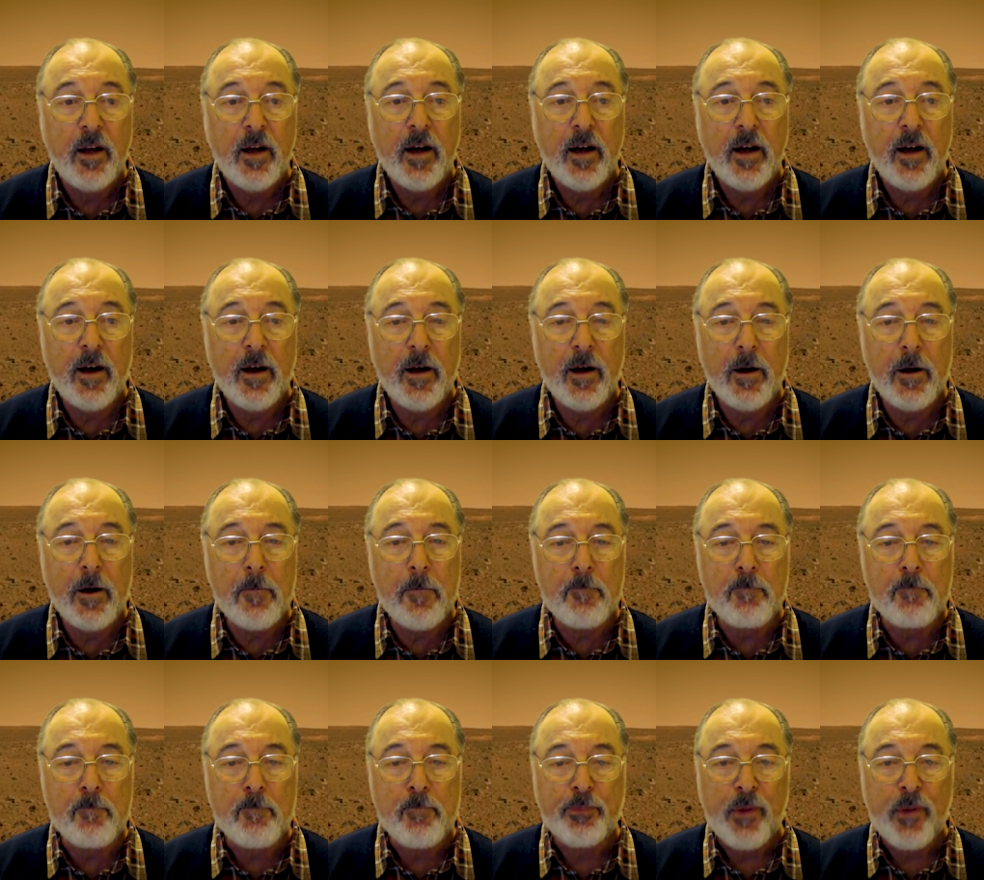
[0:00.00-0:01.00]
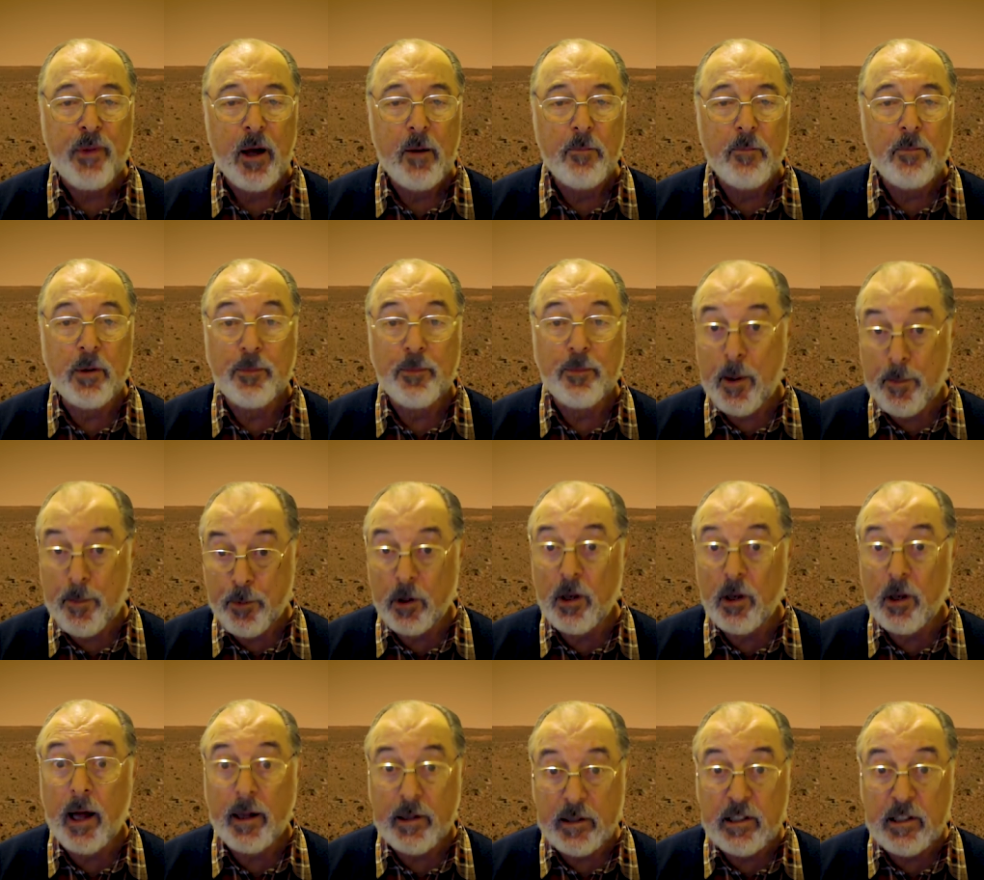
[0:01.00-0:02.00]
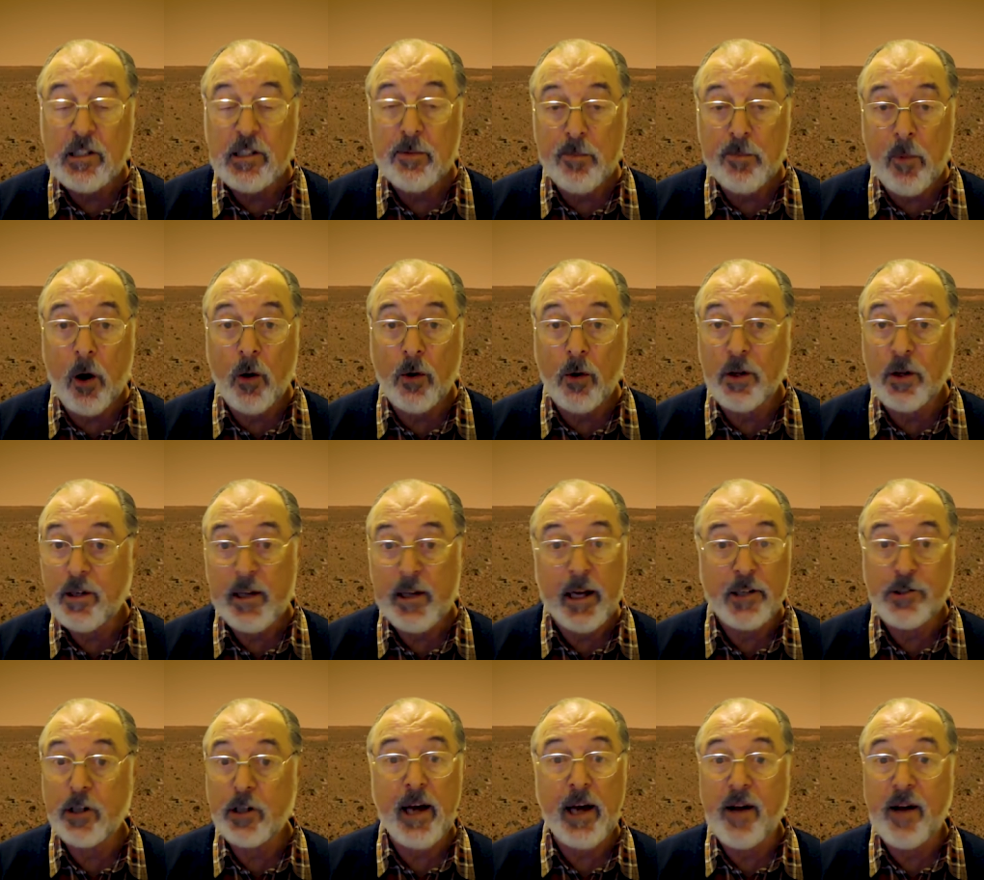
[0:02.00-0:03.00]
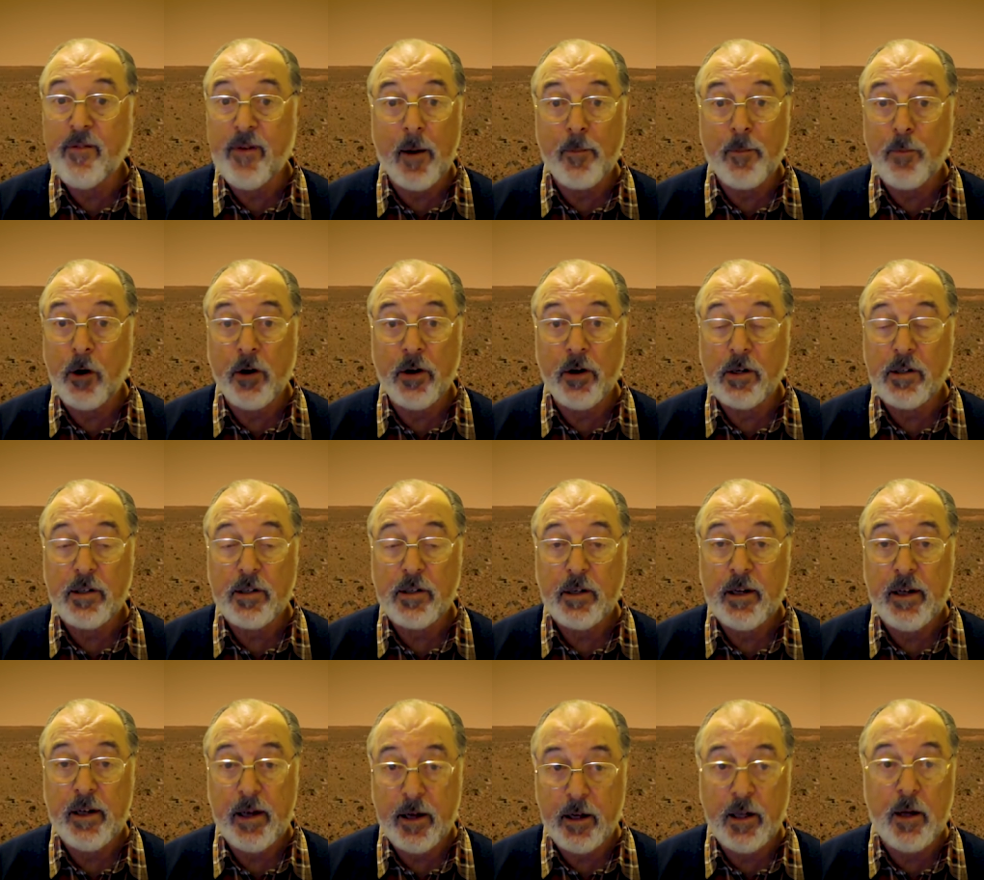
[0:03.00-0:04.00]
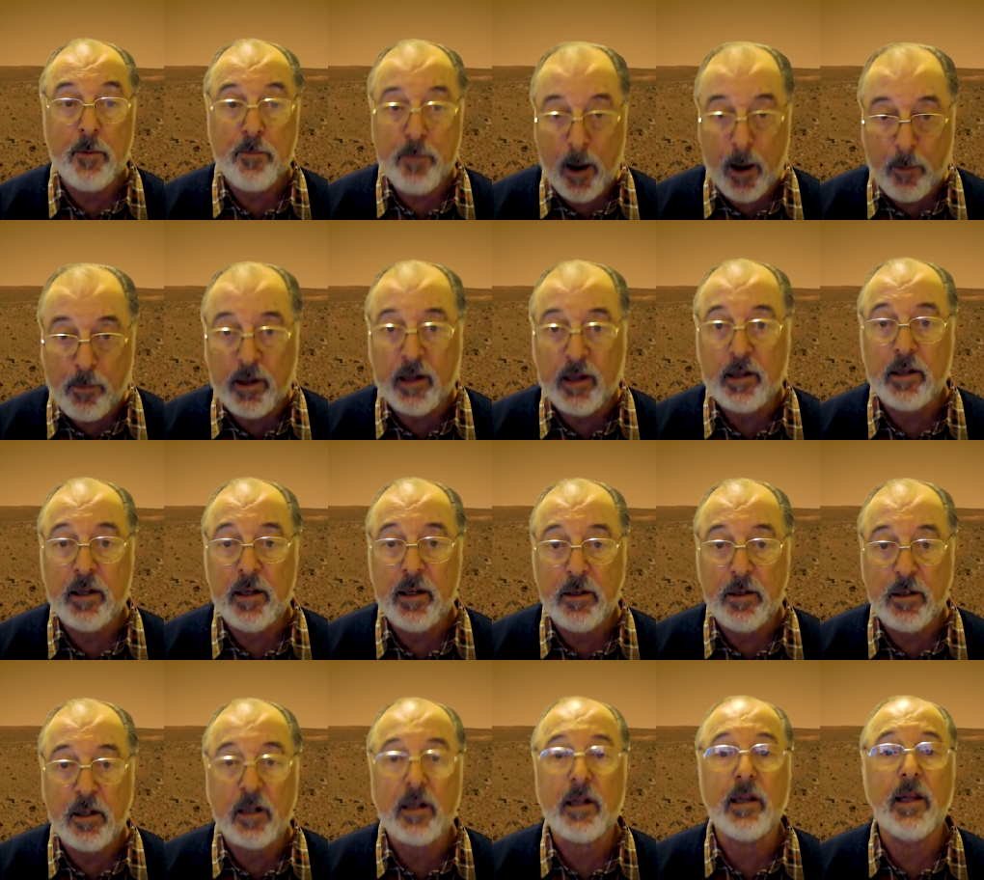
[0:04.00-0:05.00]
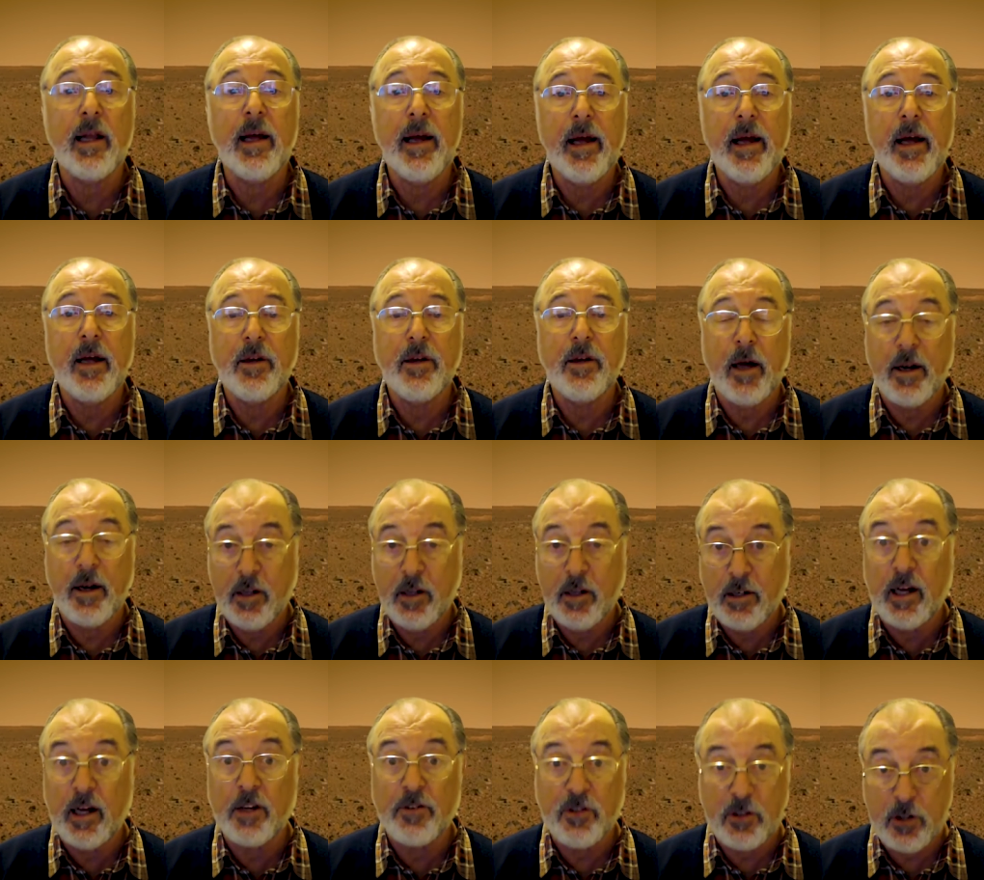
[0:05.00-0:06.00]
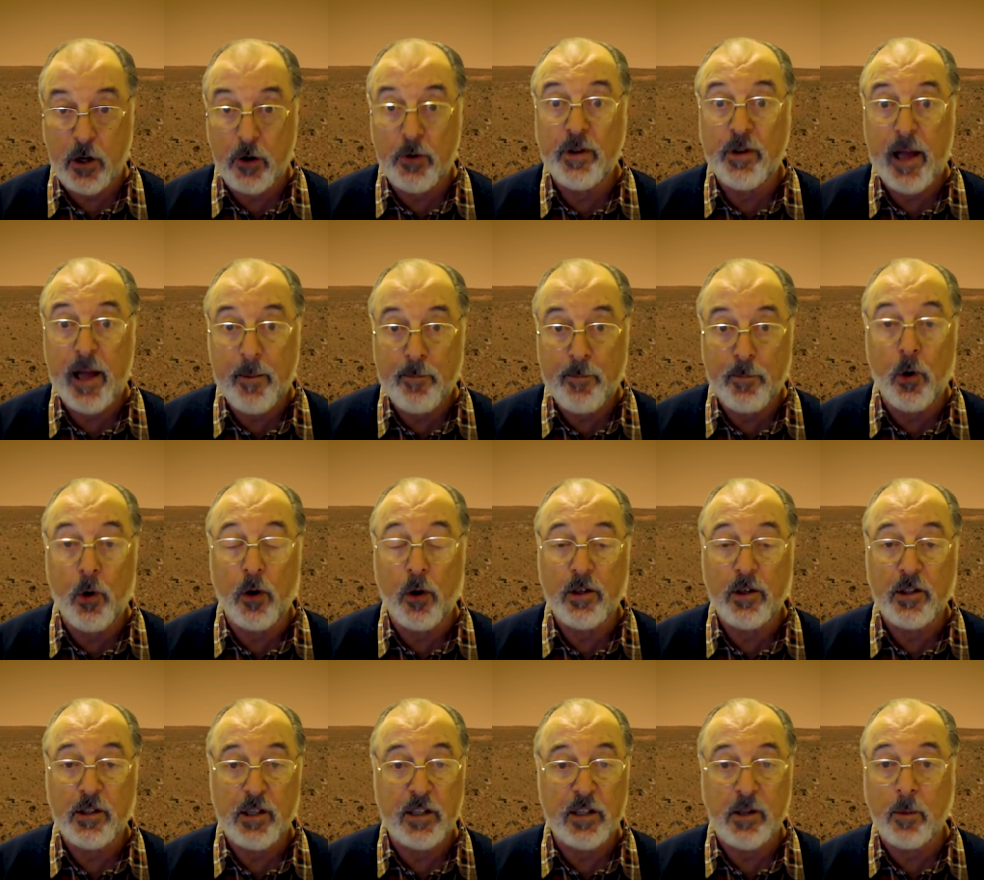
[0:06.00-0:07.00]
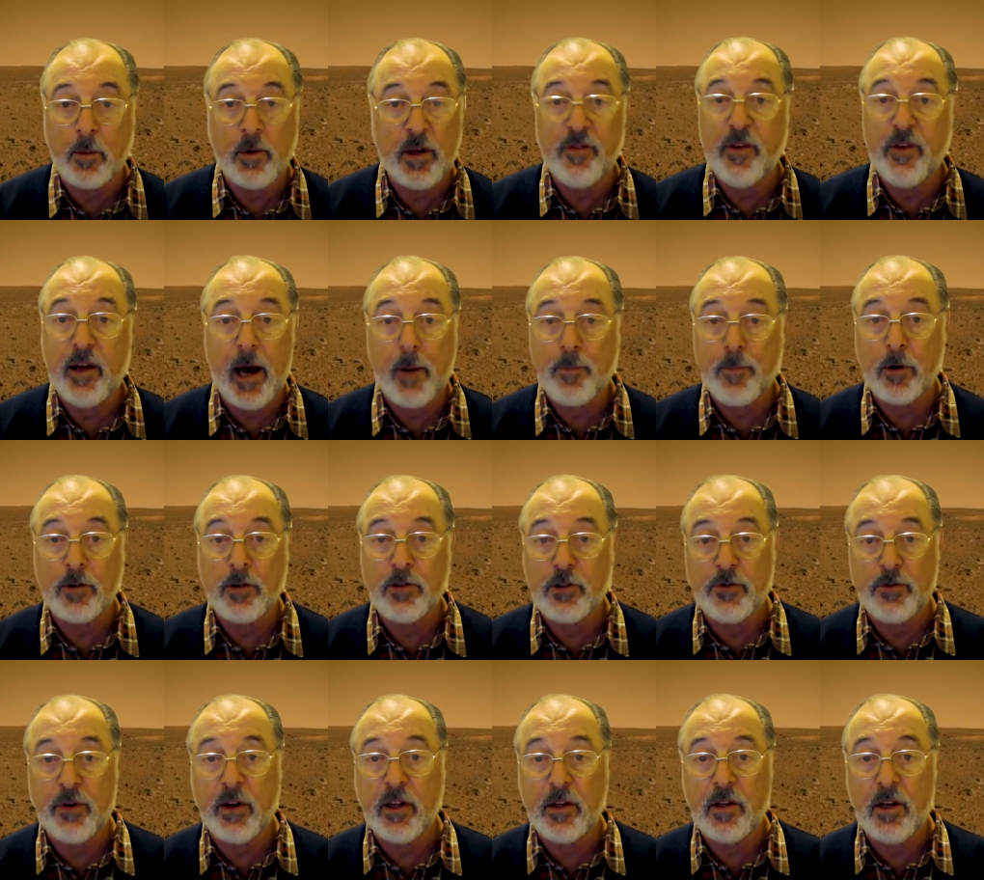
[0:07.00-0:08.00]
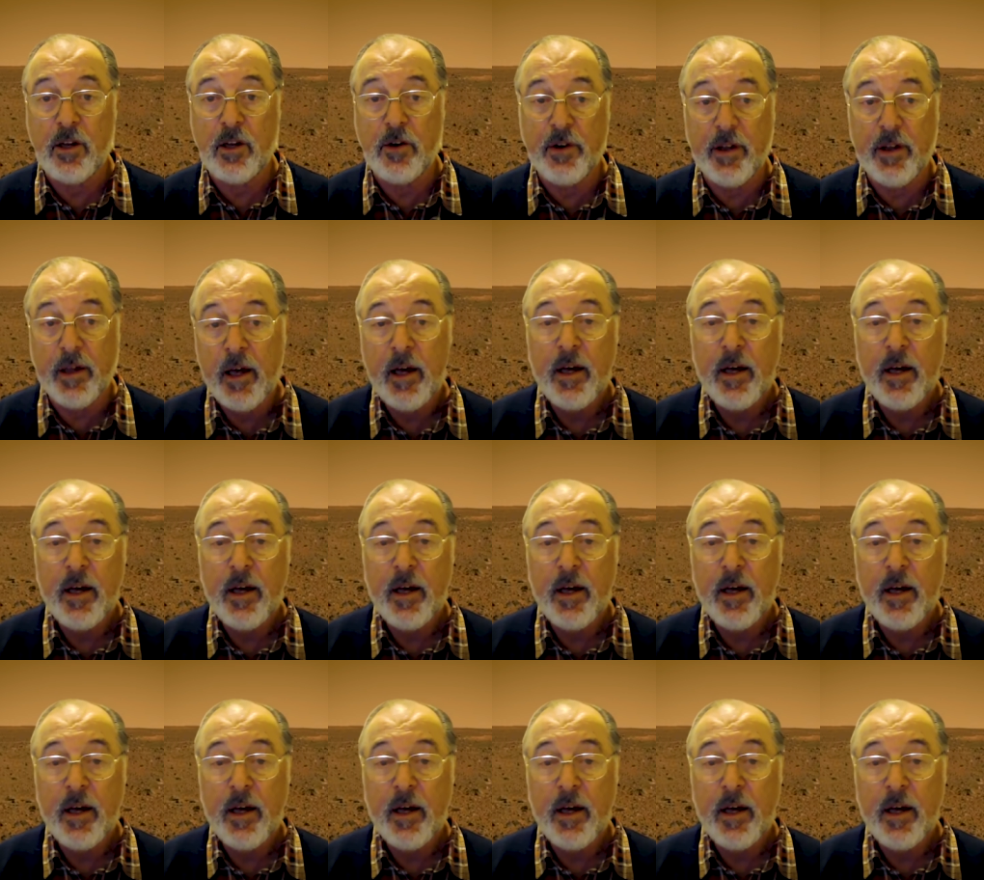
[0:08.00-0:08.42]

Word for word: Um, but people like Lee Smolin, he actually gave up on it. He, he, publicly declared, and he does so in that book, he says, I'm giving up on string theory.